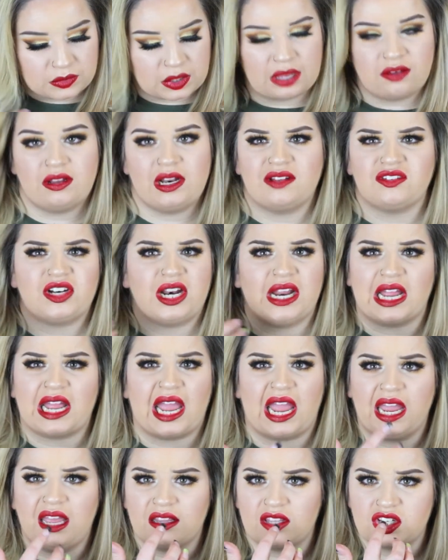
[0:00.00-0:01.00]
Even after I
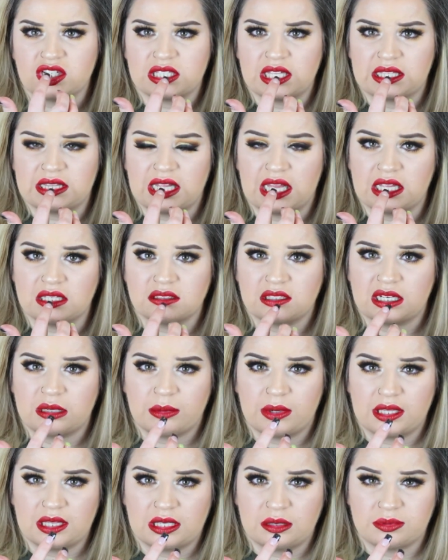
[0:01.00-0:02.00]
ate, just like the inside of
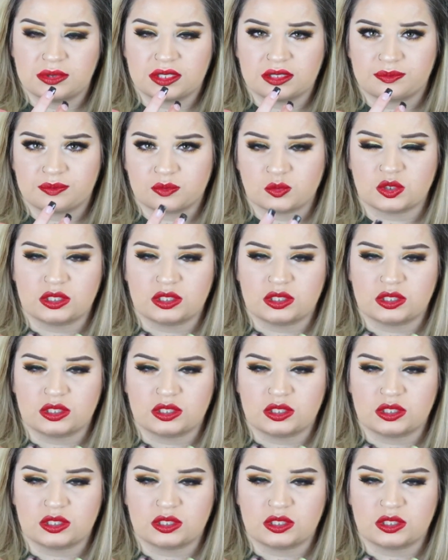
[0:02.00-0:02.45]
my lips,